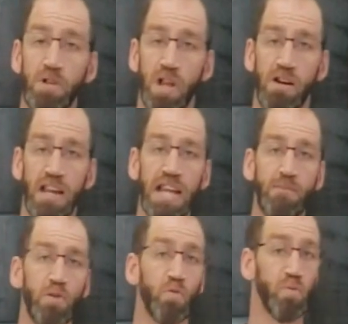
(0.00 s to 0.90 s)
we're talking
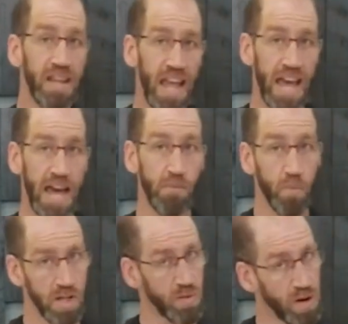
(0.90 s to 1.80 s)
about
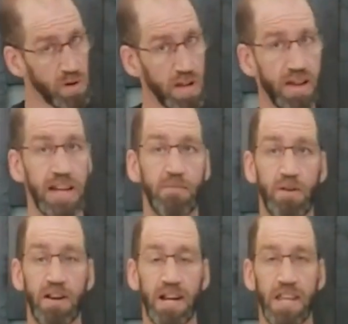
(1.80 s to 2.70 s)
rehab, which is what we're talking
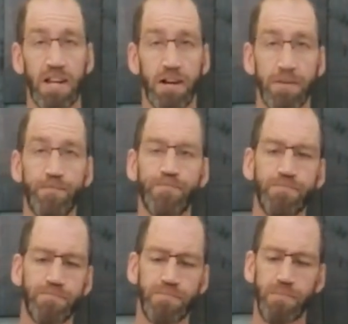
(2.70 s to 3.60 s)
about right here,
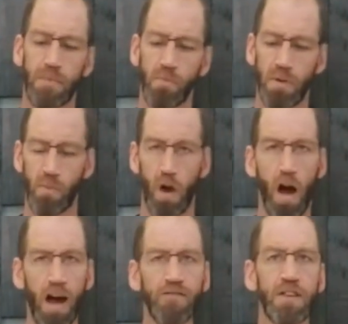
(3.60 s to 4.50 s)
we
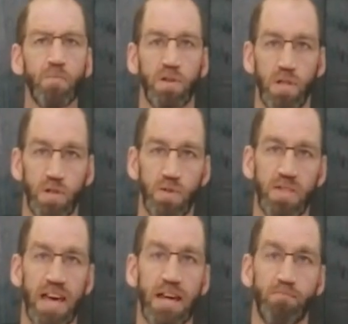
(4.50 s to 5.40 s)
often will
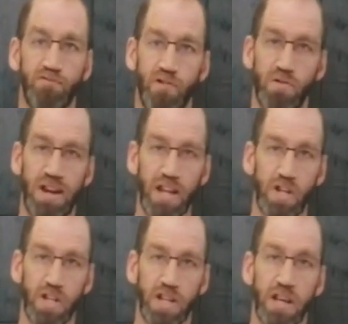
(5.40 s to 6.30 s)
lose that
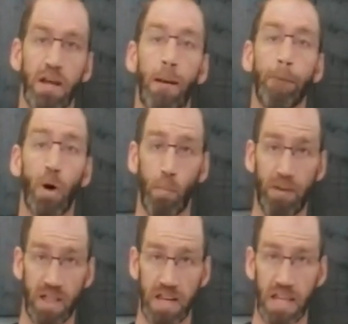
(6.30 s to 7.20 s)
pronation
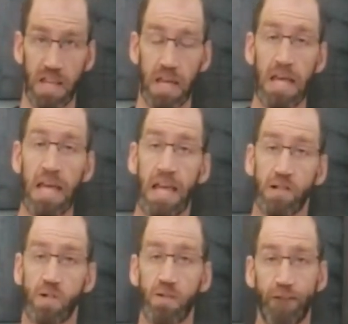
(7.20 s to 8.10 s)
mobility.
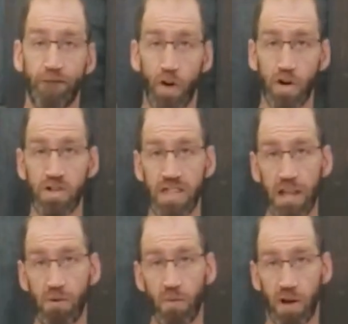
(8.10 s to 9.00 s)
And so the first
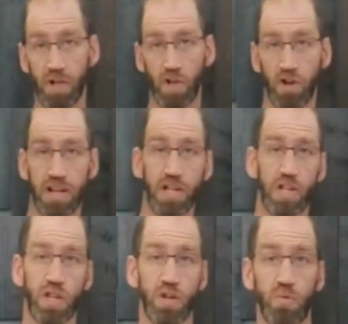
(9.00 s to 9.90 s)
thing we want to try and
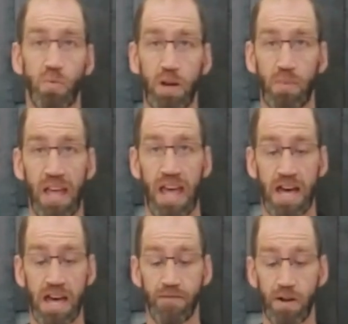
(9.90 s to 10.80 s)
do when we
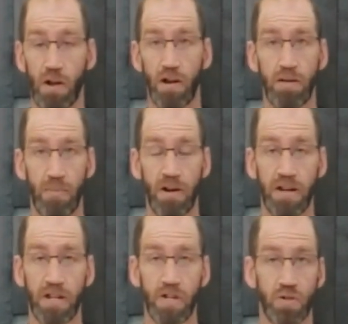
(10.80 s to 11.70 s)
have an
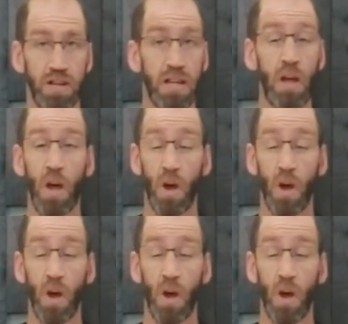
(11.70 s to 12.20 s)
armbar injury